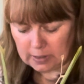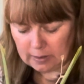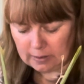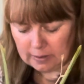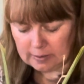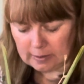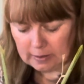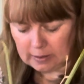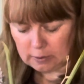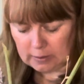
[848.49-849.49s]
and they
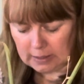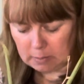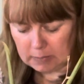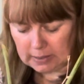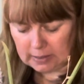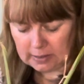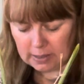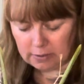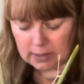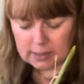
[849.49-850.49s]
certainly don't like being in
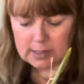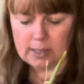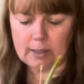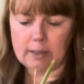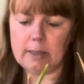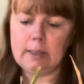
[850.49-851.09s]
direct sun.